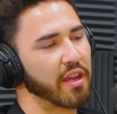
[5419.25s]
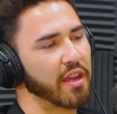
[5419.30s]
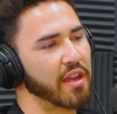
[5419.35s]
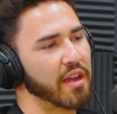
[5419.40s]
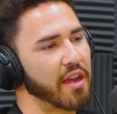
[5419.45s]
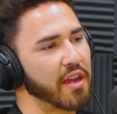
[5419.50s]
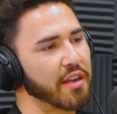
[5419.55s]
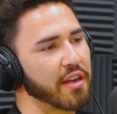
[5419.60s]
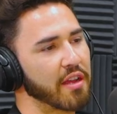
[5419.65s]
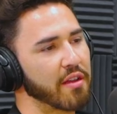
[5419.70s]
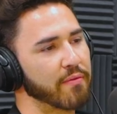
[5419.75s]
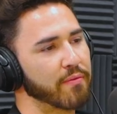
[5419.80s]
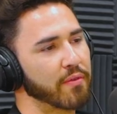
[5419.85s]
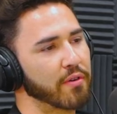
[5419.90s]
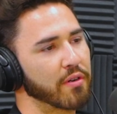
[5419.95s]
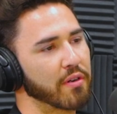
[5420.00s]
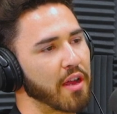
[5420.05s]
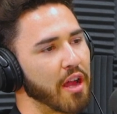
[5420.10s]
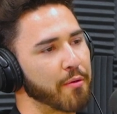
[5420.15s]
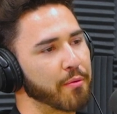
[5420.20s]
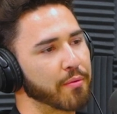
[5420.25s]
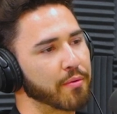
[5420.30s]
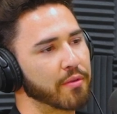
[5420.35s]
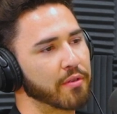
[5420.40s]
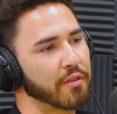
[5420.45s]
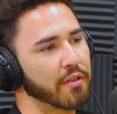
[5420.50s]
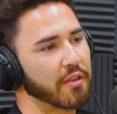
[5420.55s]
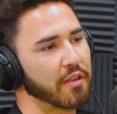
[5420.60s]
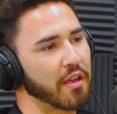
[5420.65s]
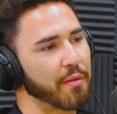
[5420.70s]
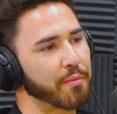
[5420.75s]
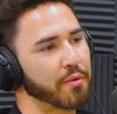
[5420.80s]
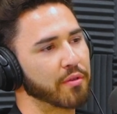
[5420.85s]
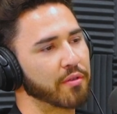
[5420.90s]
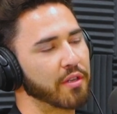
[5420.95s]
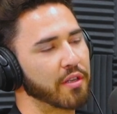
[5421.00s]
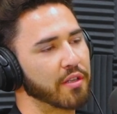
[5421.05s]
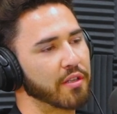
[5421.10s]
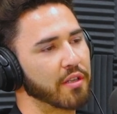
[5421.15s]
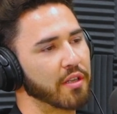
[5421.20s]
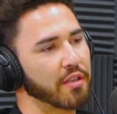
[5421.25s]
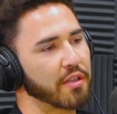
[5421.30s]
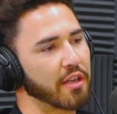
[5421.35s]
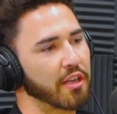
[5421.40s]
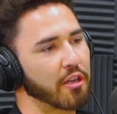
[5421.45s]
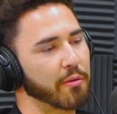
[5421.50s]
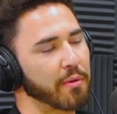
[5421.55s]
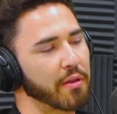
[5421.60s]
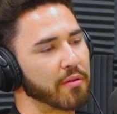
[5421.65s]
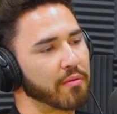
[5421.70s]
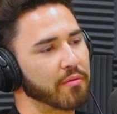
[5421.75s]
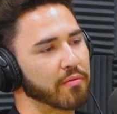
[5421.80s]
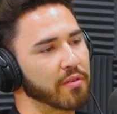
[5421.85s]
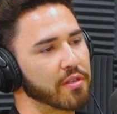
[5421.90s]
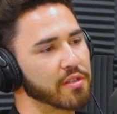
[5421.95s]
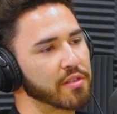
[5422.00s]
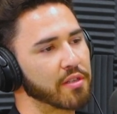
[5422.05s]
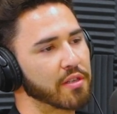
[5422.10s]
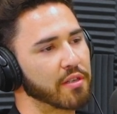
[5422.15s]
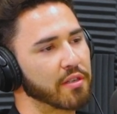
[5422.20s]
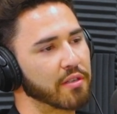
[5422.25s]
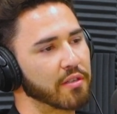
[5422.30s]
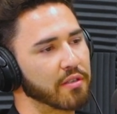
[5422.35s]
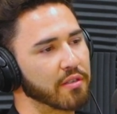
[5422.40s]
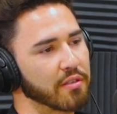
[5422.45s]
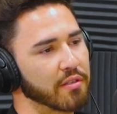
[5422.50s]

an AI now for Apple? Apple didn't didn't that come out recently?